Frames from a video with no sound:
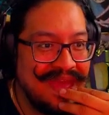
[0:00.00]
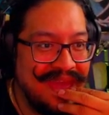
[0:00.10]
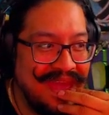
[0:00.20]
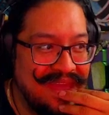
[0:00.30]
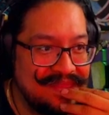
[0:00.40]

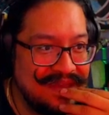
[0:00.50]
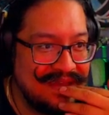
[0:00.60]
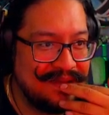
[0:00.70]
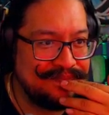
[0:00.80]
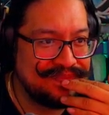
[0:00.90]
and
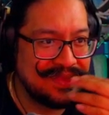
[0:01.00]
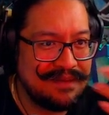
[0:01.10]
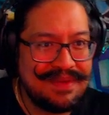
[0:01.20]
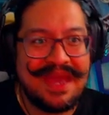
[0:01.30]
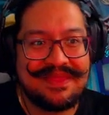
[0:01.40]
um,
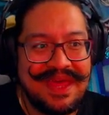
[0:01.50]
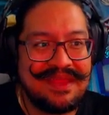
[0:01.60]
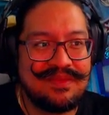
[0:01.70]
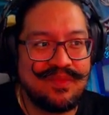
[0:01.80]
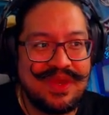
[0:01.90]
back
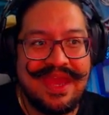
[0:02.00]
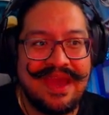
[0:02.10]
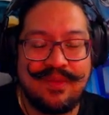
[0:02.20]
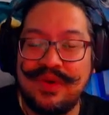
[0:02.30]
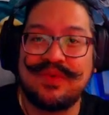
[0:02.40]
then we
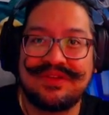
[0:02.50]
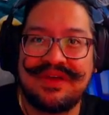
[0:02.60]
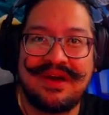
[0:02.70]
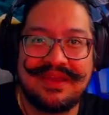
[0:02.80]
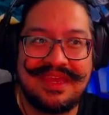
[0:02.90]
had we were
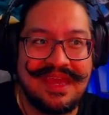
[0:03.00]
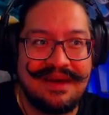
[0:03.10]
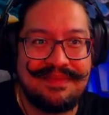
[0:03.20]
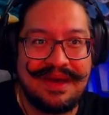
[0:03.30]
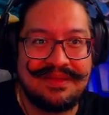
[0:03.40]
talking
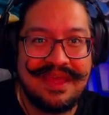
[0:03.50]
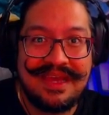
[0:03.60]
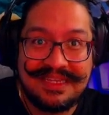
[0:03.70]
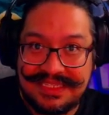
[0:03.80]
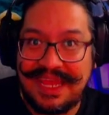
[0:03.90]
about
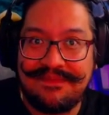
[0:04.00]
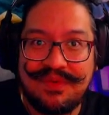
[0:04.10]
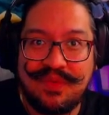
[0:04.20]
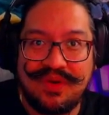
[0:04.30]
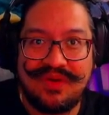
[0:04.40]
save the
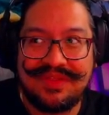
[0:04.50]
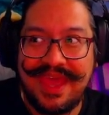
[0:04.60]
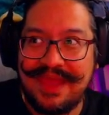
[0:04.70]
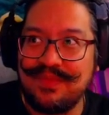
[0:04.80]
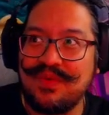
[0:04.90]
world,
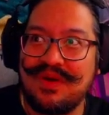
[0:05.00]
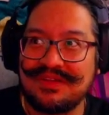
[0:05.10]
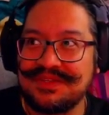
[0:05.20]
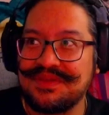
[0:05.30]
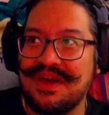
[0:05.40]
and we were
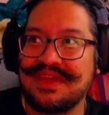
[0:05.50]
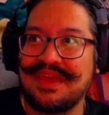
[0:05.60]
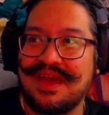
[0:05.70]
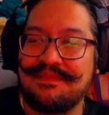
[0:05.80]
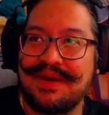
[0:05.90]
also
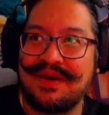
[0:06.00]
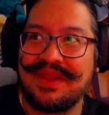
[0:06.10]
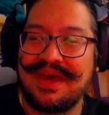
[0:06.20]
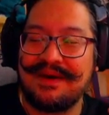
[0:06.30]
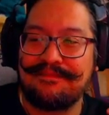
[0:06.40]
talking about
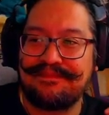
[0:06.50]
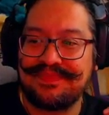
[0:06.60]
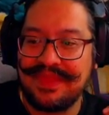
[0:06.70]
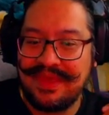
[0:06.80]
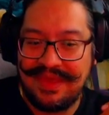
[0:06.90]

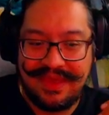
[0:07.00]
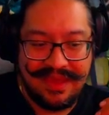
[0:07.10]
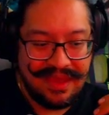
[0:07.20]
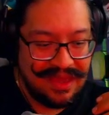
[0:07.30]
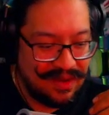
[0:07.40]
um,
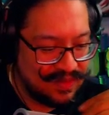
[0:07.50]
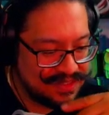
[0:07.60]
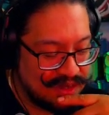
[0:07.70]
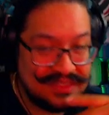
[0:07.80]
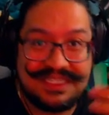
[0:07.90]
uh, what's
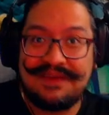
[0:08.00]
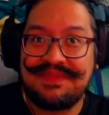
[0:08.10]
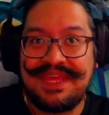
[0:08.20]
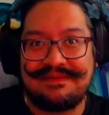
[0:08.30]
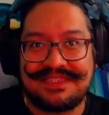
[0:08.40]
it called Sea of
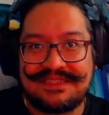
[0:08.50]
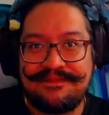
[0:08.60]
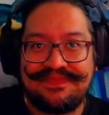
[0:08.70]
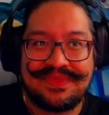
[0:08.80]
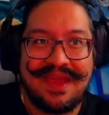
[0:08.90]
Thieves,
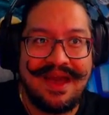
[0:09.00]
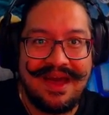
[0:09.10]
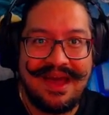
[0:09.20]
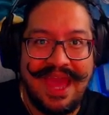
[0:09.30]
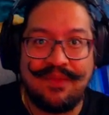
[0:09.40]

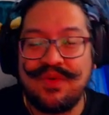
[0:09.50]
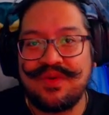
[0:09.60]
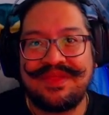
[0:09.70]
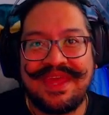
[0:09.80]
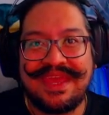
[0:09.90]
uh, and we
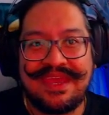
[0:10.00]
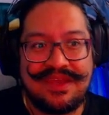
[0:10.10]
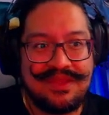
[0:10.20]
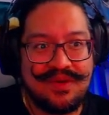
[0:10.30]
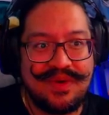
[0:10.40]
were thinking,
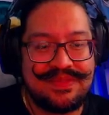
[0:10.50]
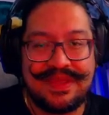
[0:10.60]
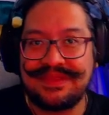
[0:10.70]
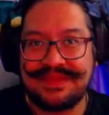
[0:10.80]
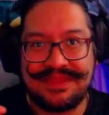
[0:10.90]
you know what,
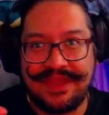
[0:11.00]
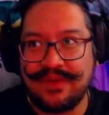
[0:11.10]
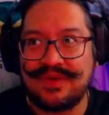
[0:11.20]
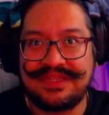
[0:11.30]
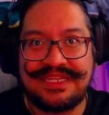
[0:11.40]
that there
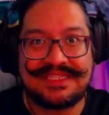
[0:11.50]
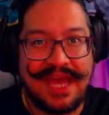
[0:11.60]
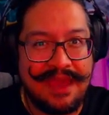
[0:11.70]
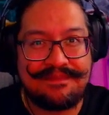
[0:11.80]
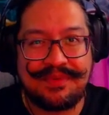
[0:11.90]
were these
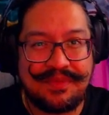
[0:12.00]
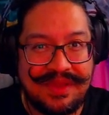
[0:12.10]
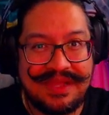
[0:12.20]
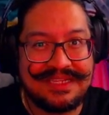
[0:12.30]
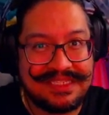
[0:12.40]
hyper
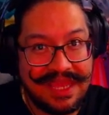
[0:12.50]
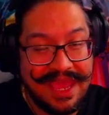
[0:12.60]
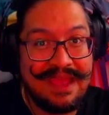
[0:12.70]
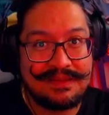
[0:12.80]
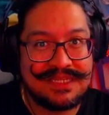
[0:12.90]
realistic
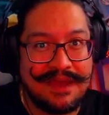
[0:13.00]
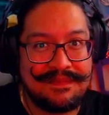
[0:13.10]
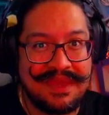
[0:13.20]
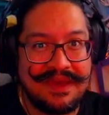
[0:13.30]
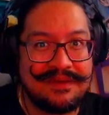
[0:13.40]
games
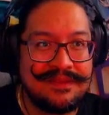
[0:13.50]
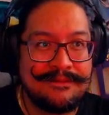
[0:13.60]
coming out,